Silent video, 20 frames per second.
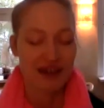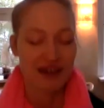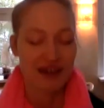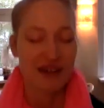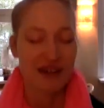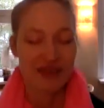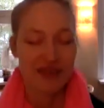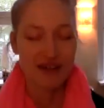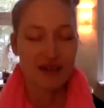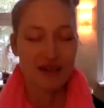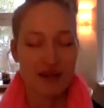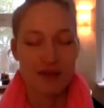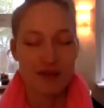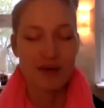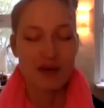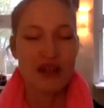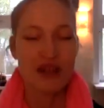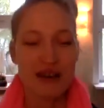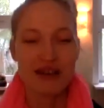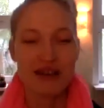So
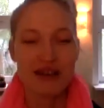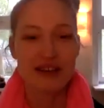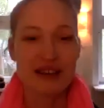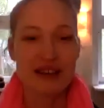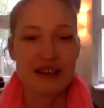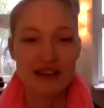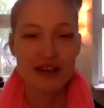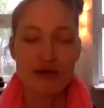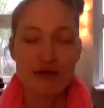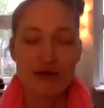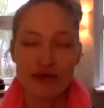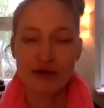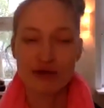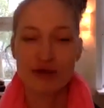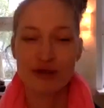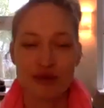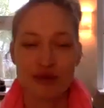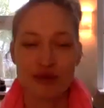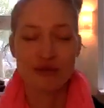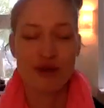we are here for
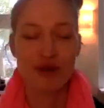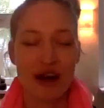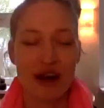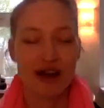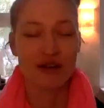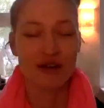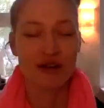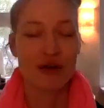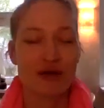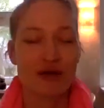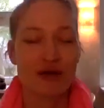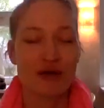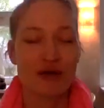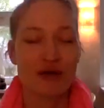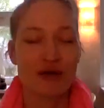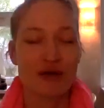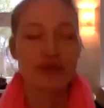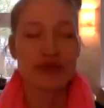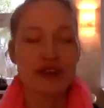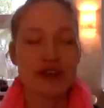you. I know
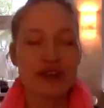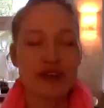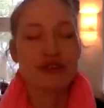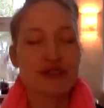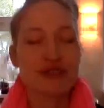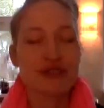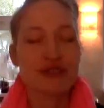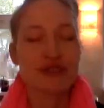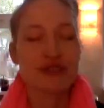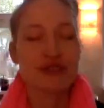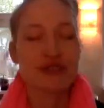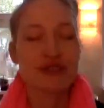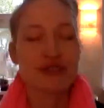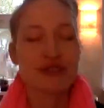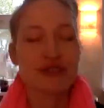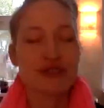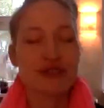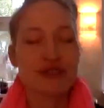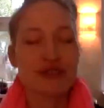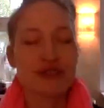fear
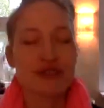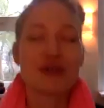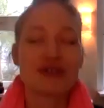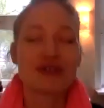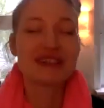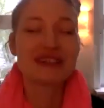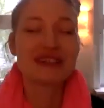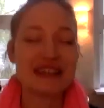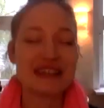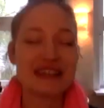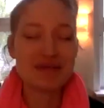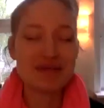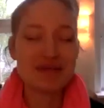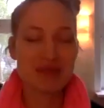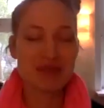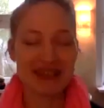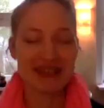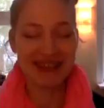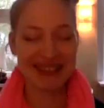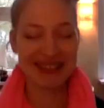so
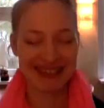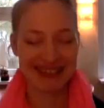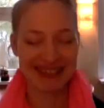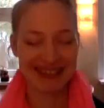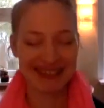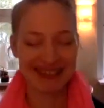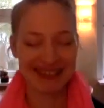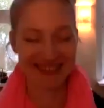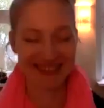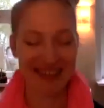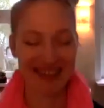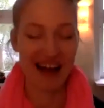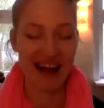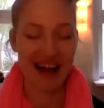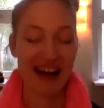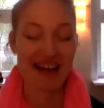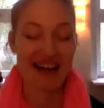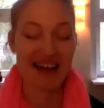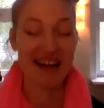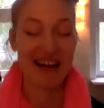deeply.
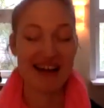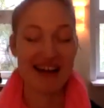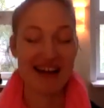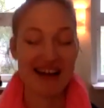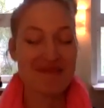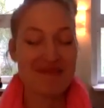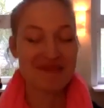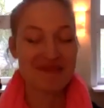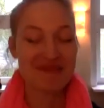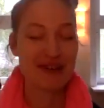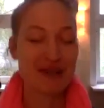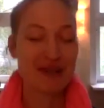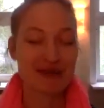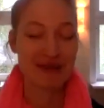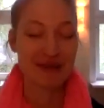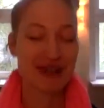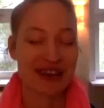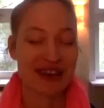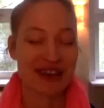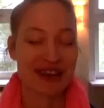I am
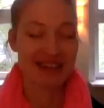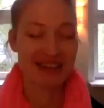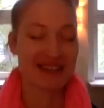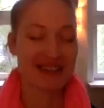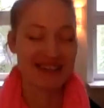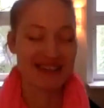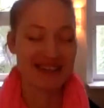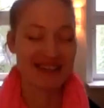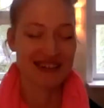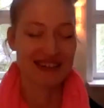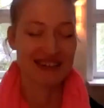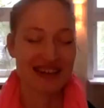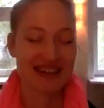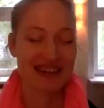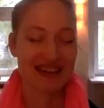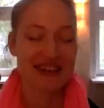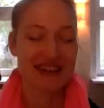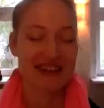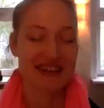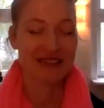afraid.
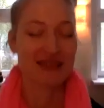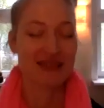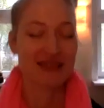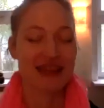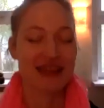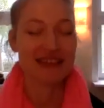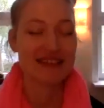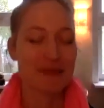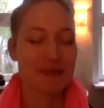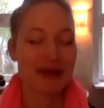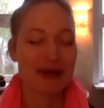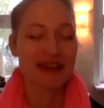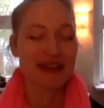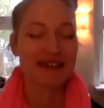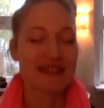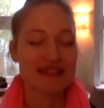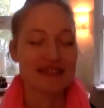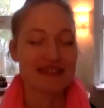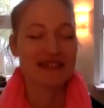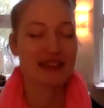So let's make
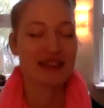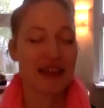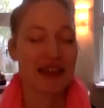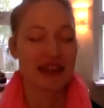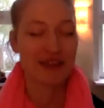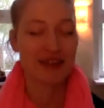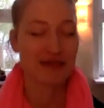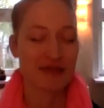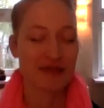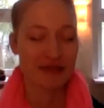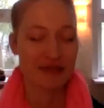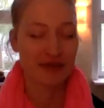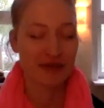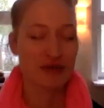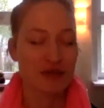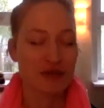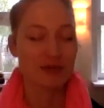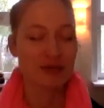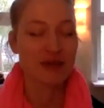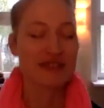it safe
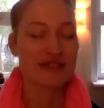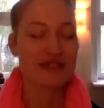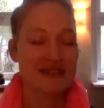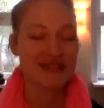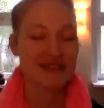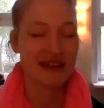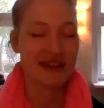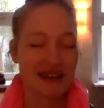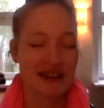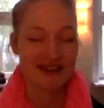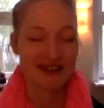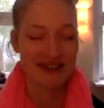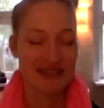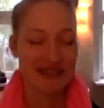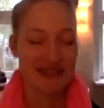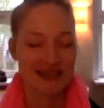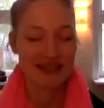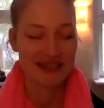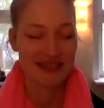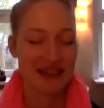to be scared.
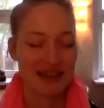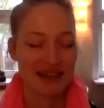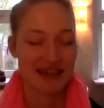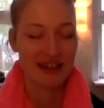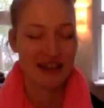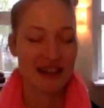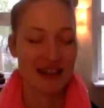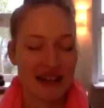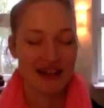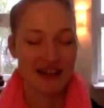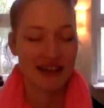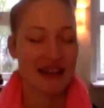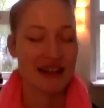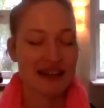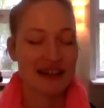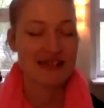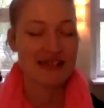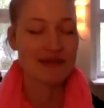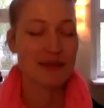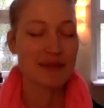
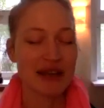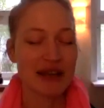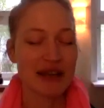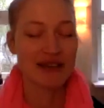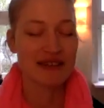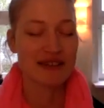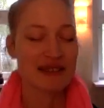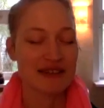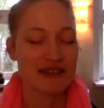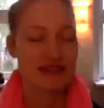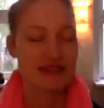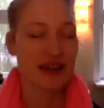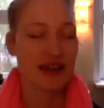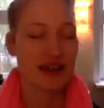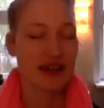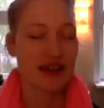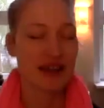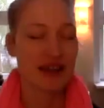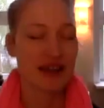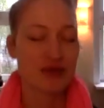Let's make it
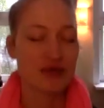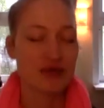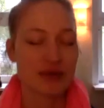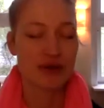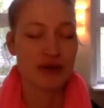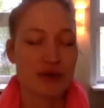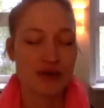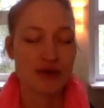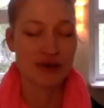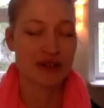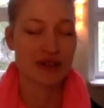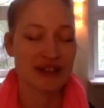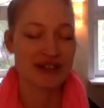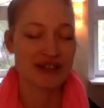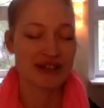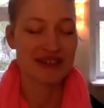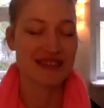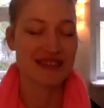safe to be wounded.